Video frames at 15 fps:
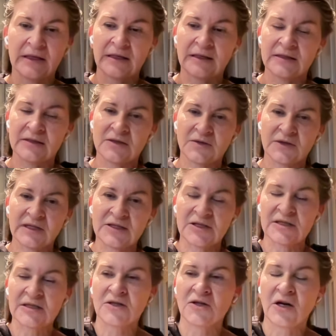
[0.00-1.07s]
And so he's
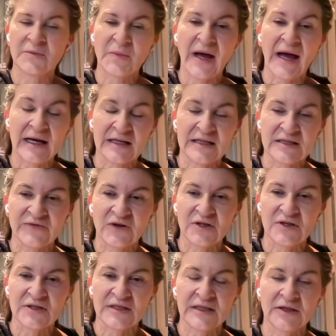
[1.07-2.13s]
just gone back as far
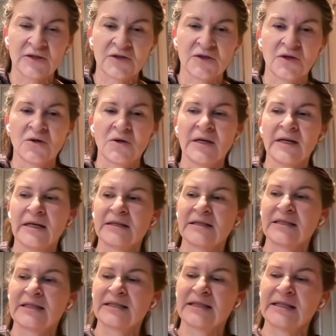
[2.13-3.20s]
as he could go
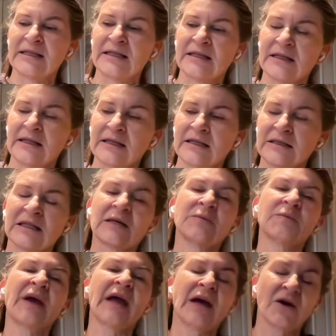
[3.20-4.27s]
to see the, to
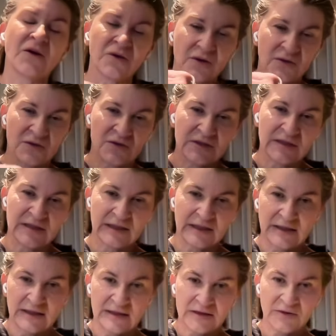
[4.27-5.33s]
compare those.
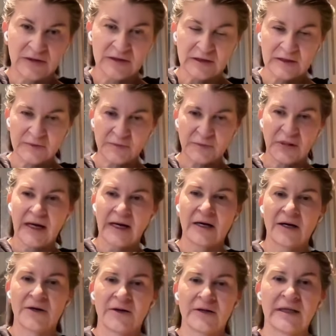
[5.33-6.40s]
So he'll
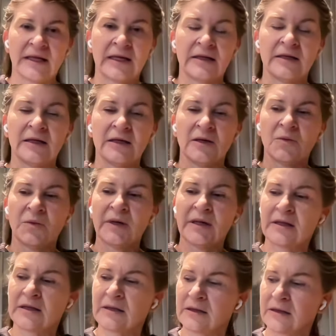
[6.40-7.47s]
compare and then
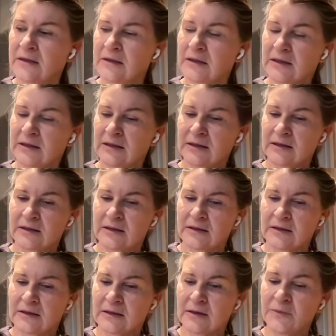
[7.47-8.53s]
with the
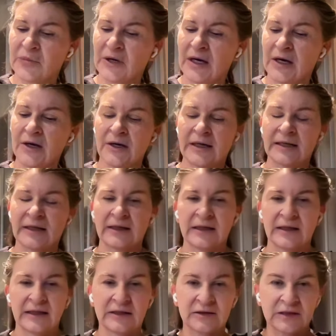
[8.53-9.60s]
comparing,
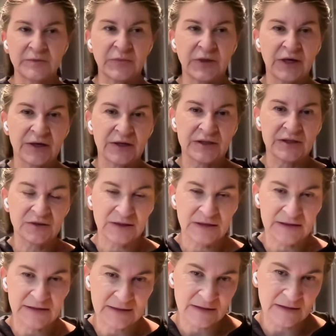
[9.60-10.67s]
he'll compare it to
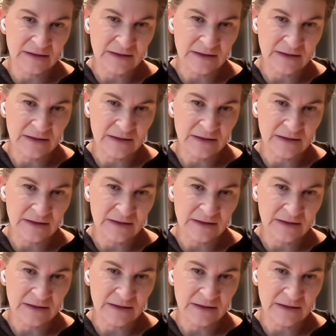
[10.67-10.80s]
his